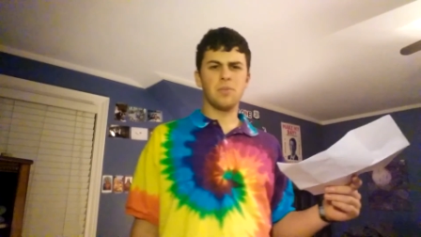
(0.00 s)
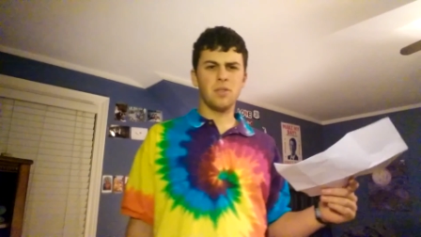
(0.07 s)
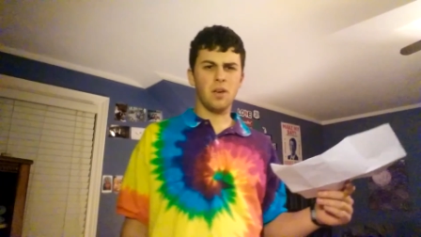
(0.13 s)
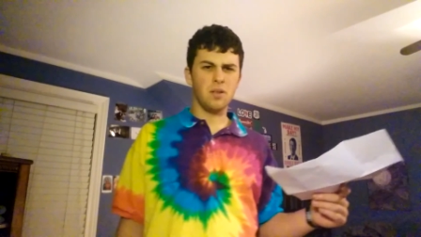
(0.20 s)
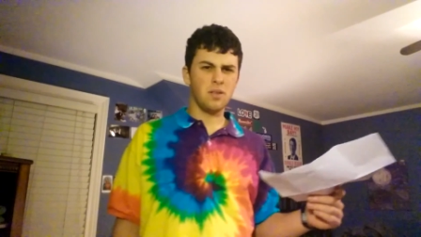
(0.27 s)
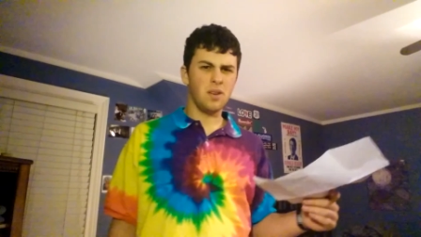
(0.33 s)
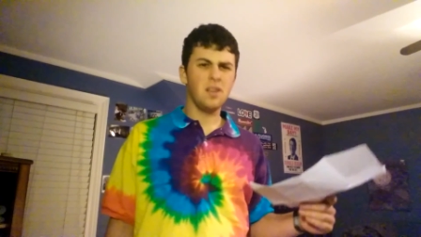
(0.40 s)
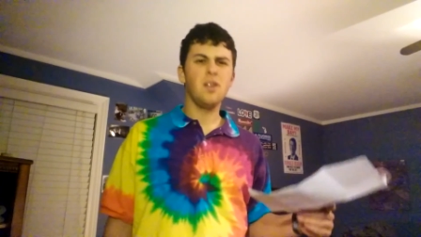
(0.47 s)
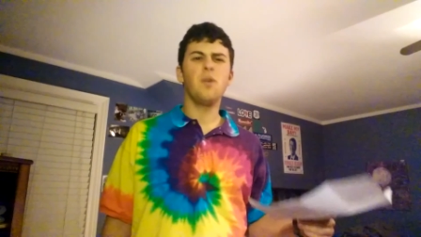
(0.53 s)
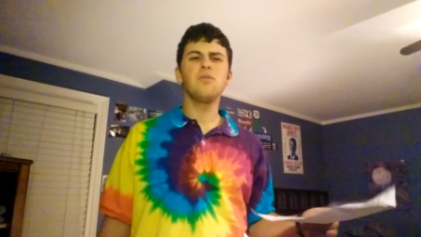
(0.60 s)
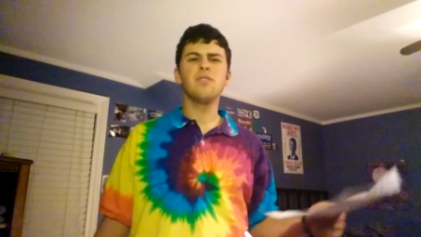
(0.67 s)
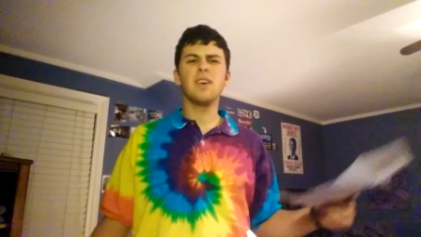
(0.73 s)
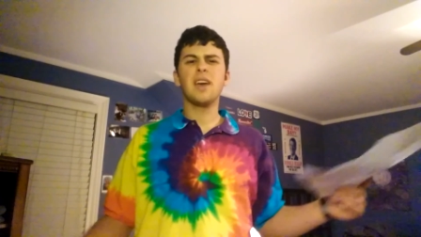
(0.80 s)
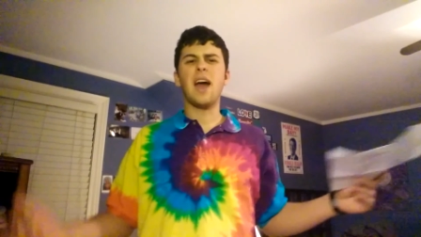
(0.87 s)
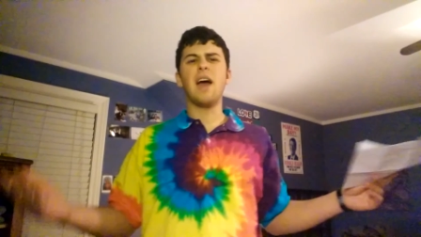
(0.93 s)
To, to, you know,
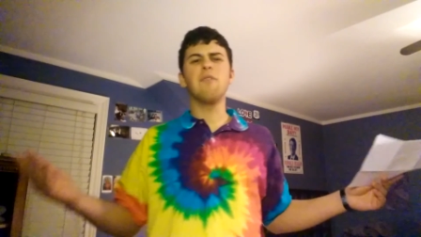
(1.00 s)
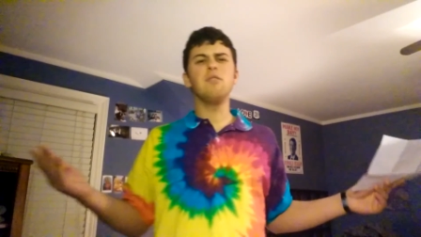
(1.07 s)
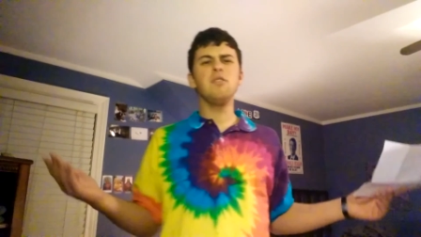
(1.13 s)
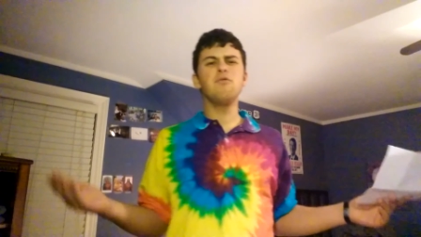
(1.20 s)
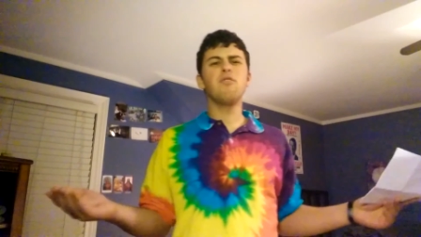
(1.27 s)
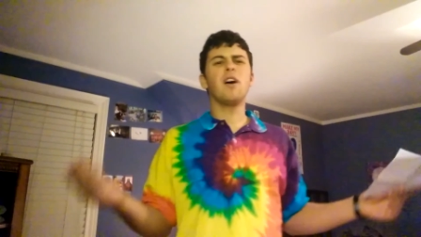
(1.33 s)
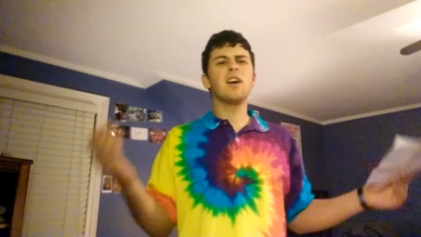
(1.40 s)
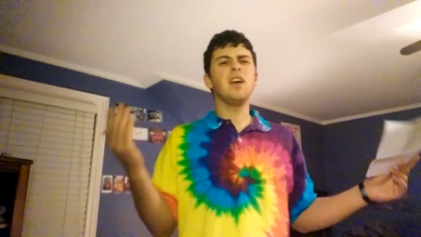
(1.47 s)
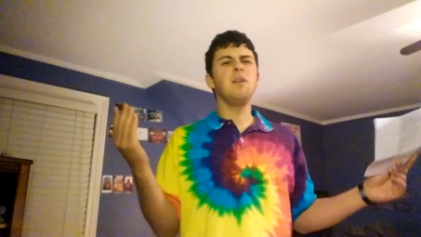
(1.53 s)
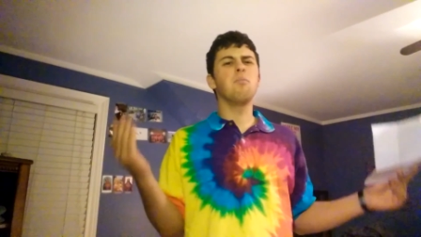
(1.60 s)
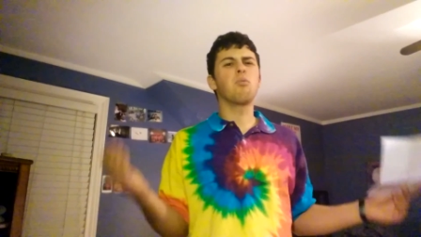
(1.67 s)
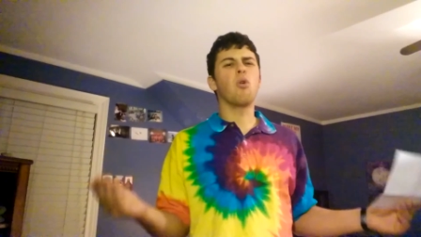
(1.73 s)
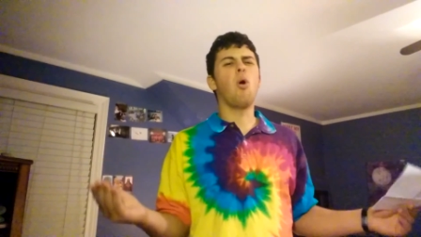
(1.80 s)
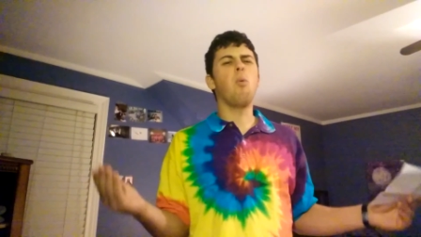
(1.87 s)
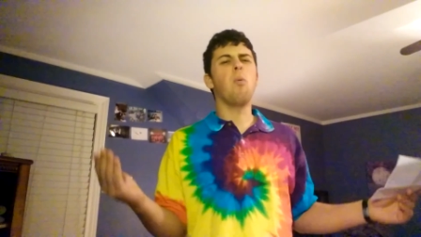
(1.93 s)
it's like every fucking
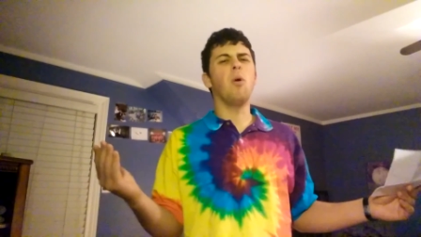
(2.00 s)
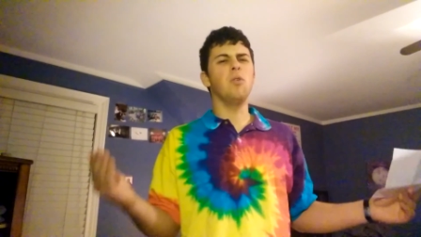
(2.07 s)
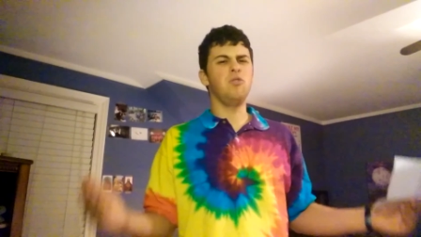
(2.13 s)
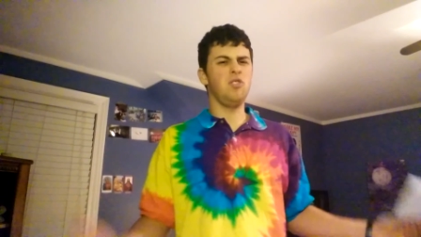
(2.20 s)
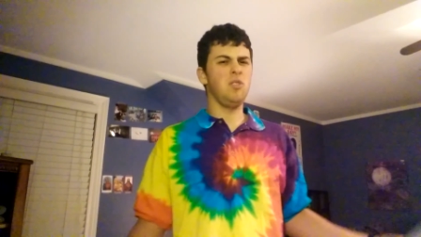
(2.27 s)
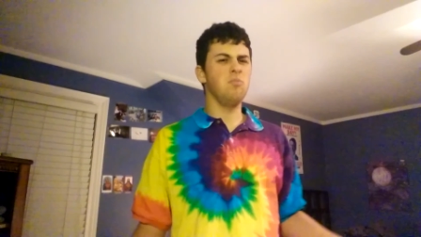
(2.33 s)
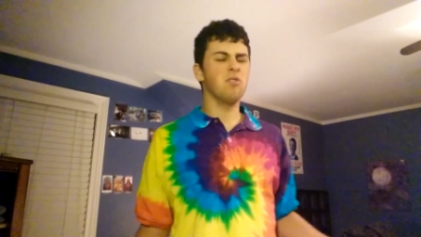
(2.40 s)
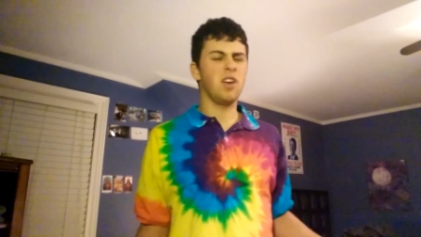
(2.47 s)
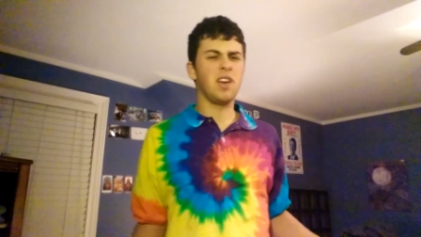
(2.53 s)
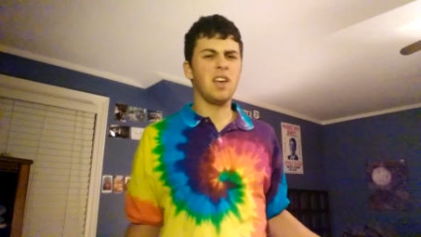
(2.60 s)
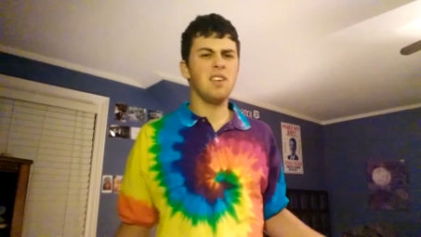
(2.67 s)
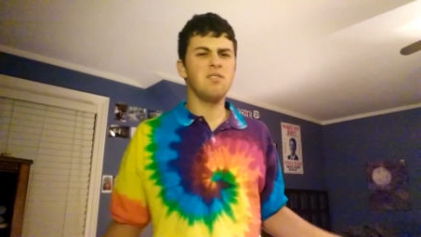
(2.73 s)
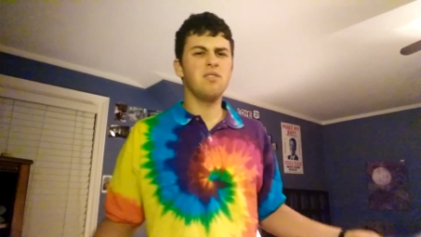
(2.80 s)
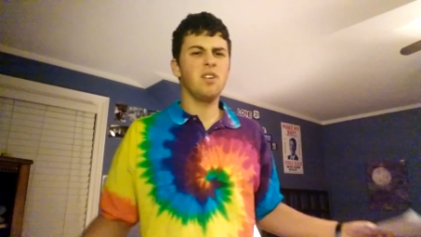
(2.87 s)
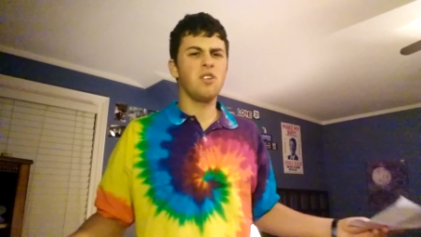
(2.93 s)
promo it seems like
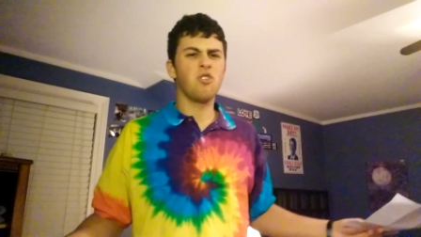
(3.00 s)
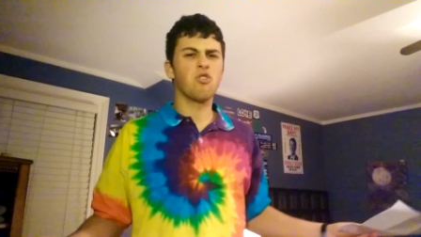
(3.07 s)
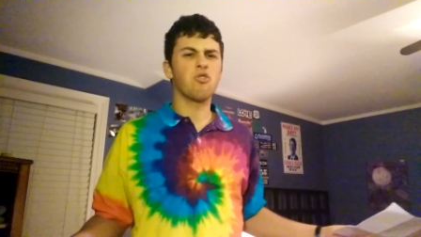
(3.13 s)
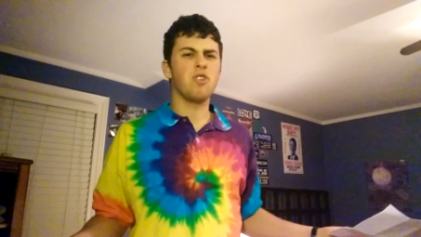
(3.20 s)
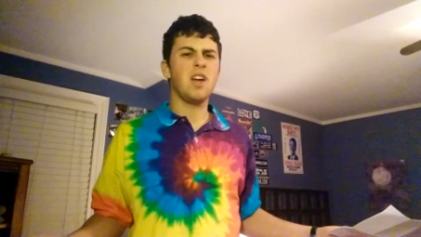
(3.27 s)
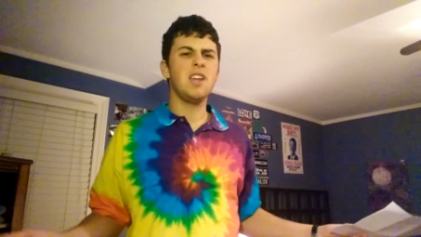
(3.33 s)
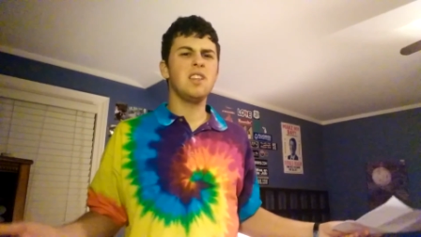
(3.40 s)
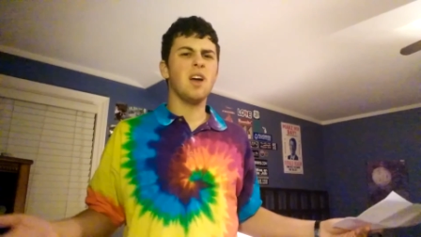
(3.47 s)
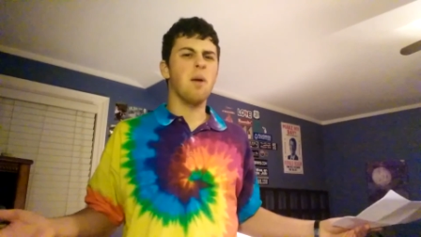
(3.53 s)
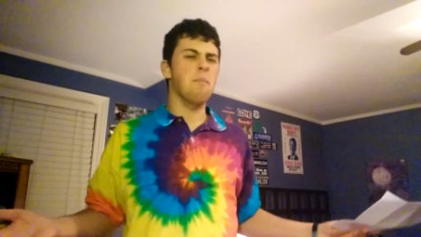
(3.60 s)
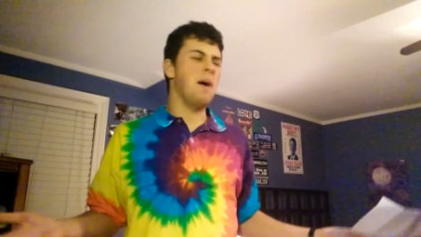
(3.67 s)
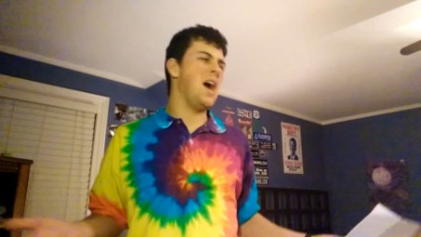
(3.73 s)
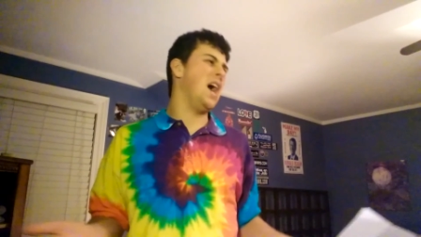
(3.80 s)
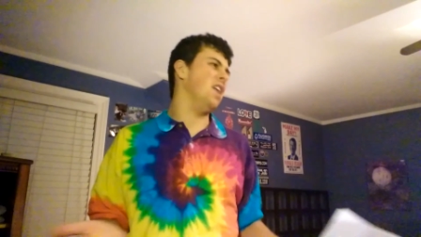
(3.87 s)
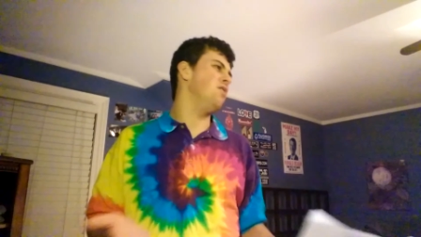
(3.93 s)
is to create a
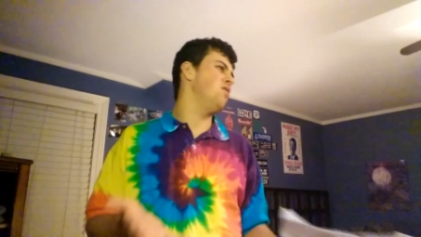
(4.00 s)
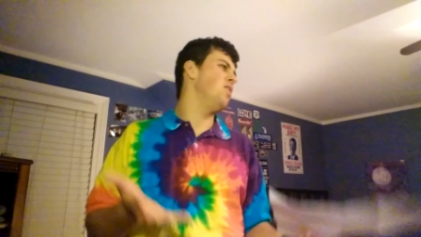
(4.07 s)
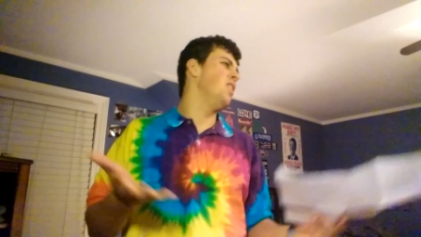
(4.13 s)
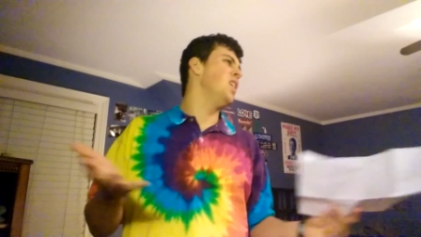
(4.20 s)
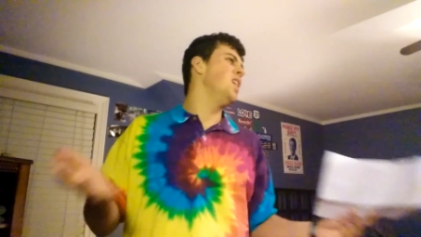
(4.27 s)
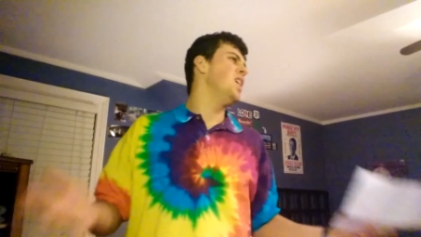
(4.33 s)
match.